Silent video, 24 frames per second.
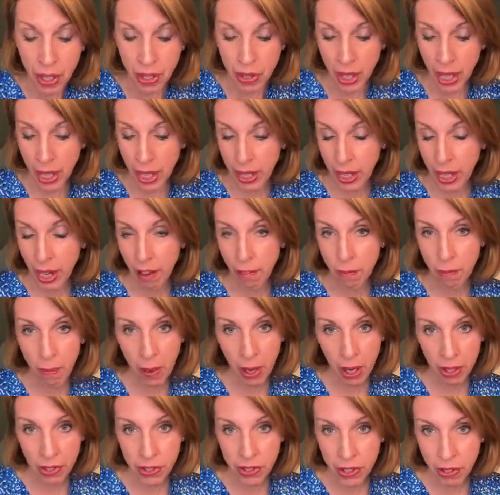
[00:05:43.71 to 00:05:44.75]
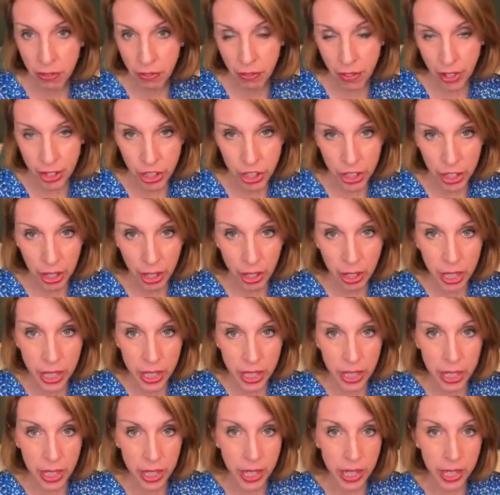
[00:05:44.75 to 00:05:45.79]
they can have plantar
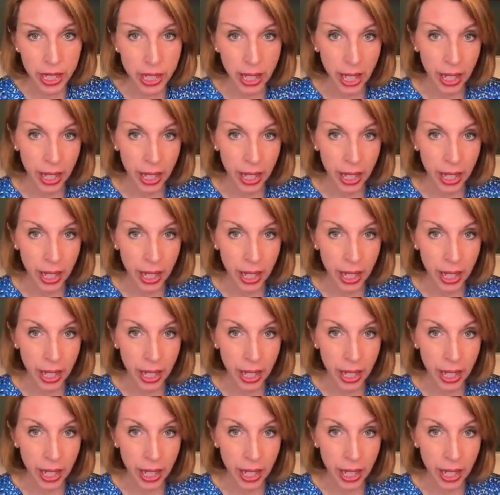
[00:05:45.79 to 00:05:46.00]
fasciitis,